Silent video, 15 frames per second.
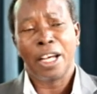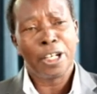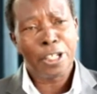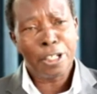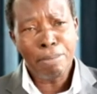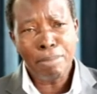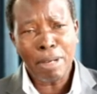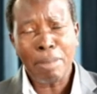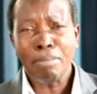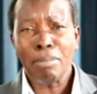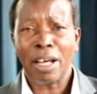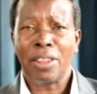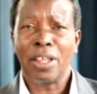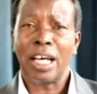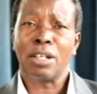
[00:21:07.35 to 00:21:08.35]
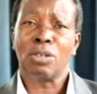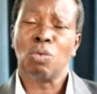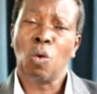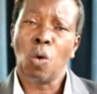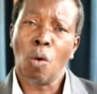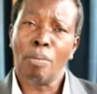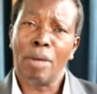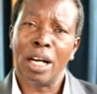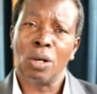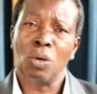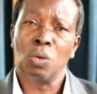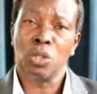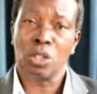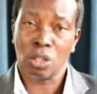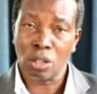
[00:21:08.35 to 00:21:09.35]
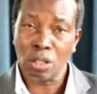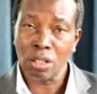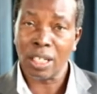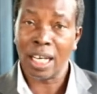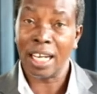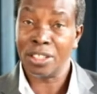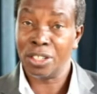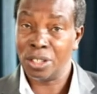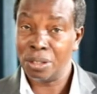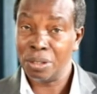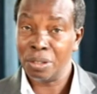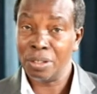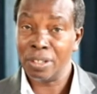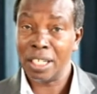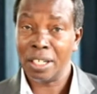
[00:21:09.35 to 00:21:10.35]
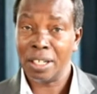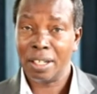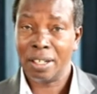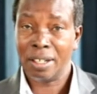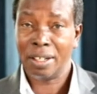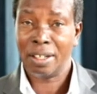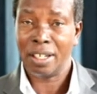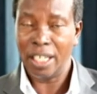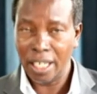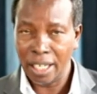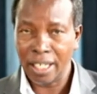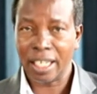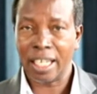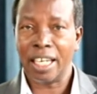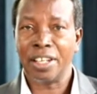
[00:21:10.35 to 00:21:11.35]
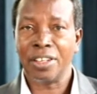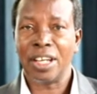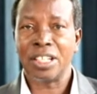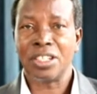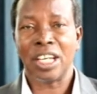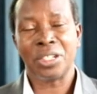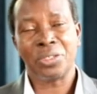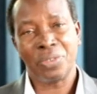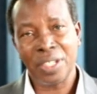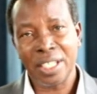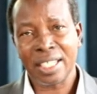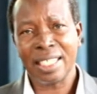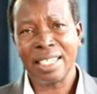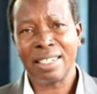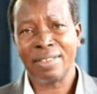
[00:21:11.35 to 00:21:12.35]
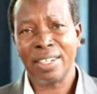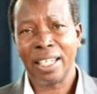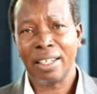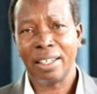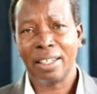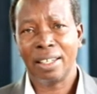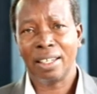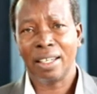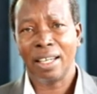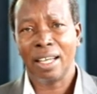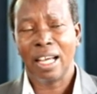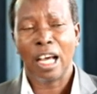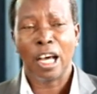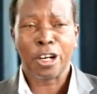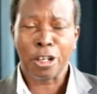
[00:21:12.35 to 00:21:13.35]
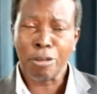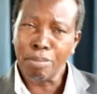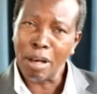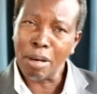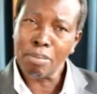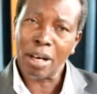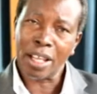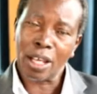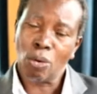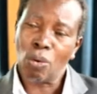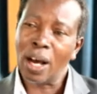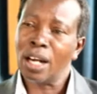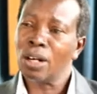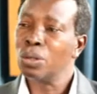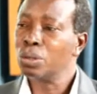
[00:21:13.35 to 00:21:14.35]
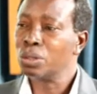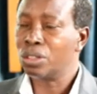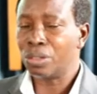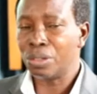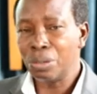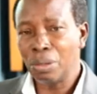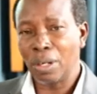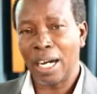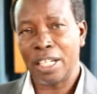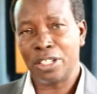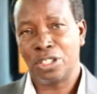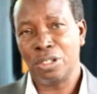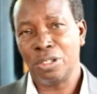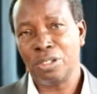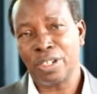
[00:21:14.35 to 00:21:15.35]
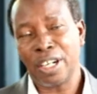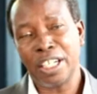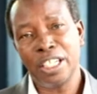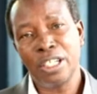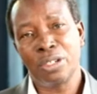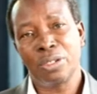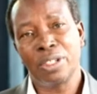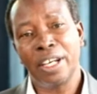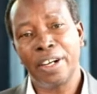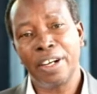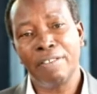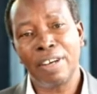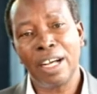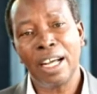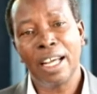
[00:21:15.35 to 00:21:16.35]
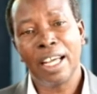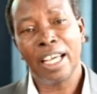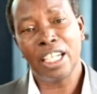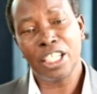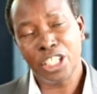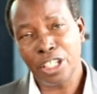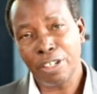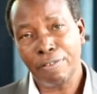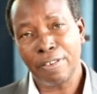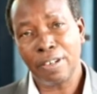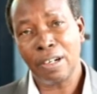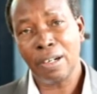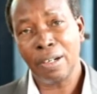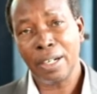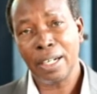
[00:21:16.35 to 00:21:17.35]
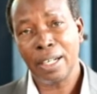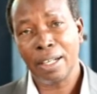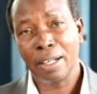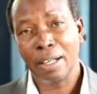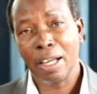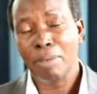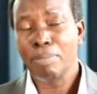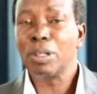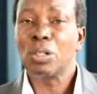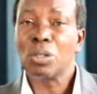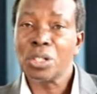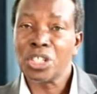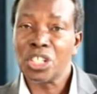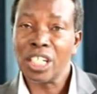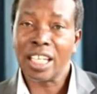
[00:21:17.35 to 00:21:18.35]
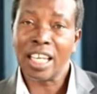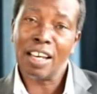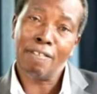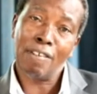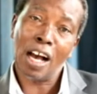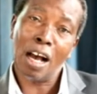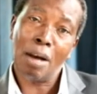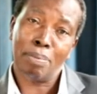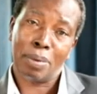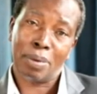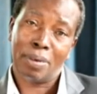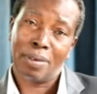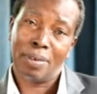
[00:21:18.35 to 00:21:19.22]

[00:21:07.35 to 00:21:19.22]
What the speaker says: Remember that woman who sold her children in Kenya just recently? Remember the one who threw her children into the river and she followed? Because she gave up.